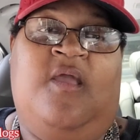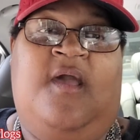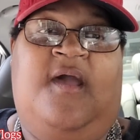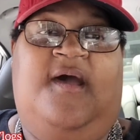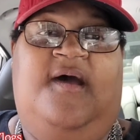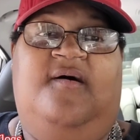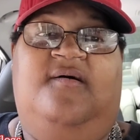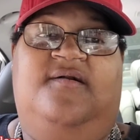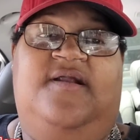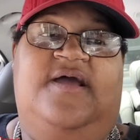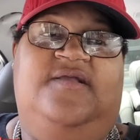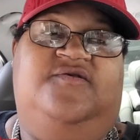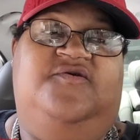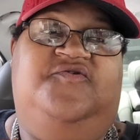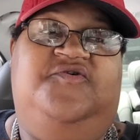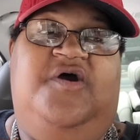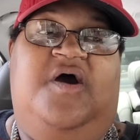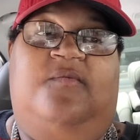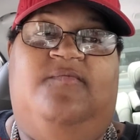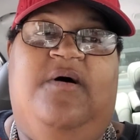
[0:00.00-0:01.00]
I don't like to
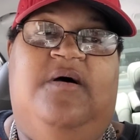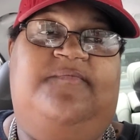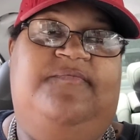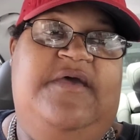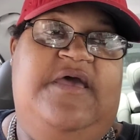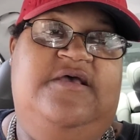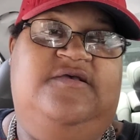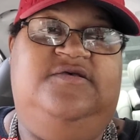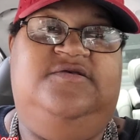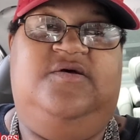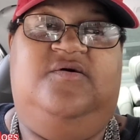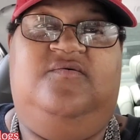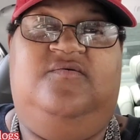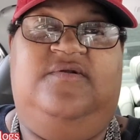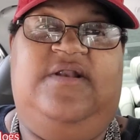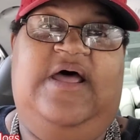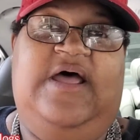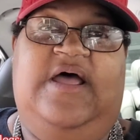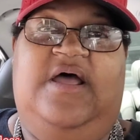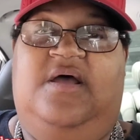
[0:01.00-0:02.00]
share all my business
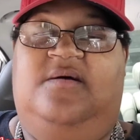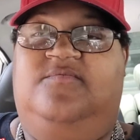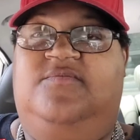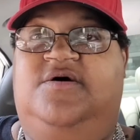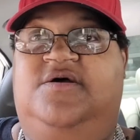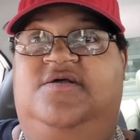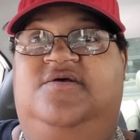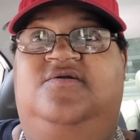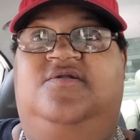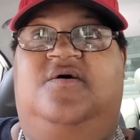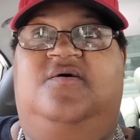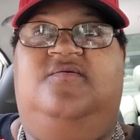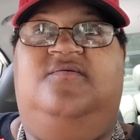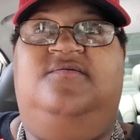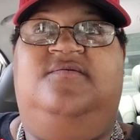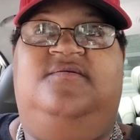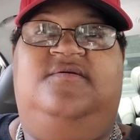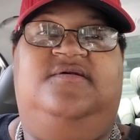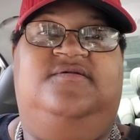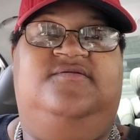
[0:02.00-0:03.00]
online, but you know,
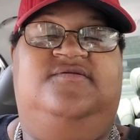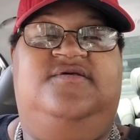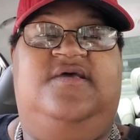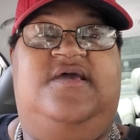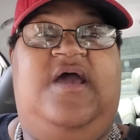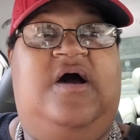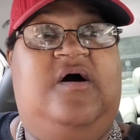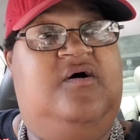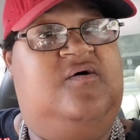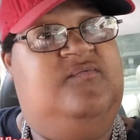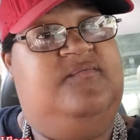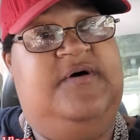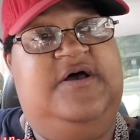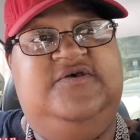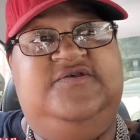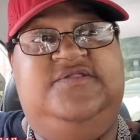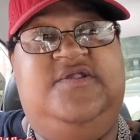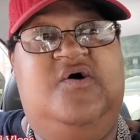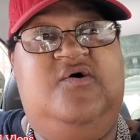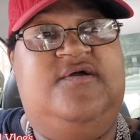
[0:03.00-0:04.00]
y'all
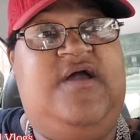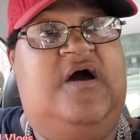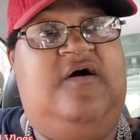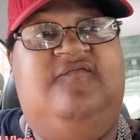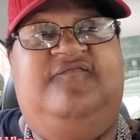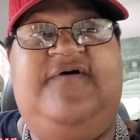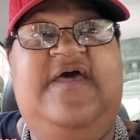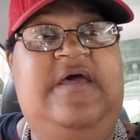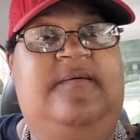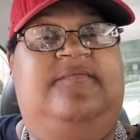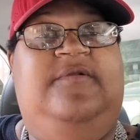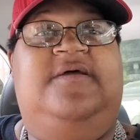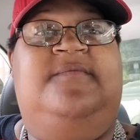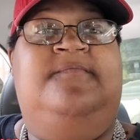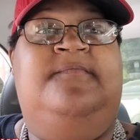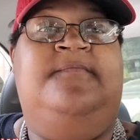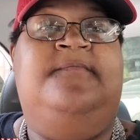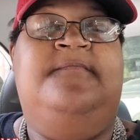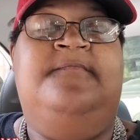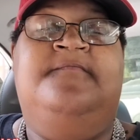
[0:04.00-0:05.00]
must know, y'all family.
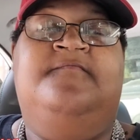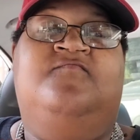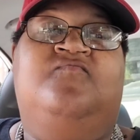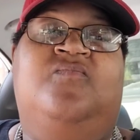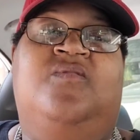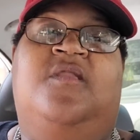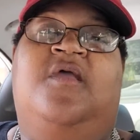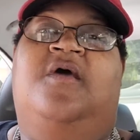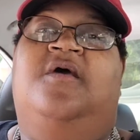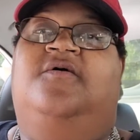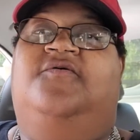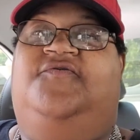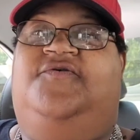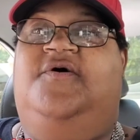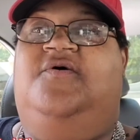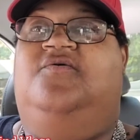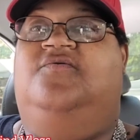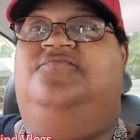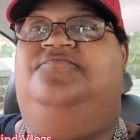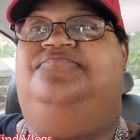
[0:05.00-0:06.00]

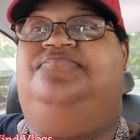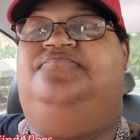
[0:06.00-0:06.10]
So,